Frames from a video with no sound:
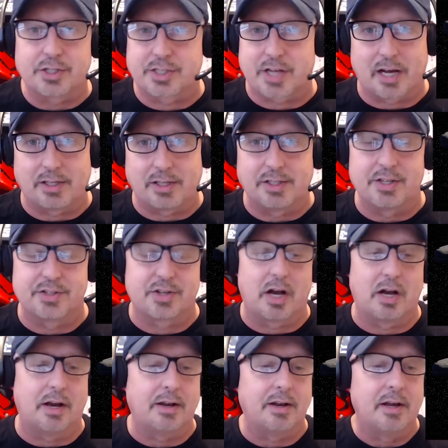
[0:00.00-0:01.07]
style
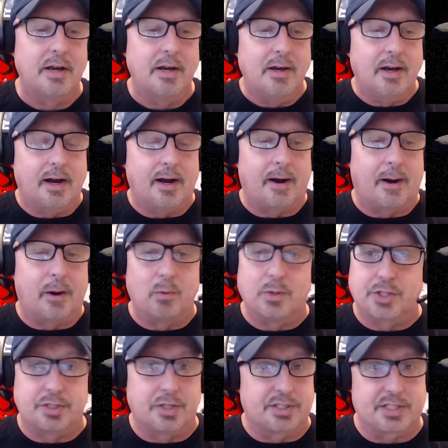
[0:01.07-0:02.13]
design,
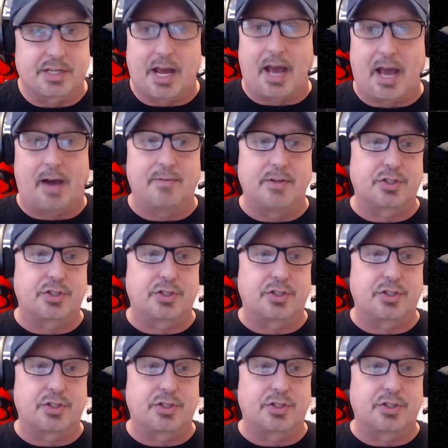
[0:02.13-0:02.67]
which it doesn't have.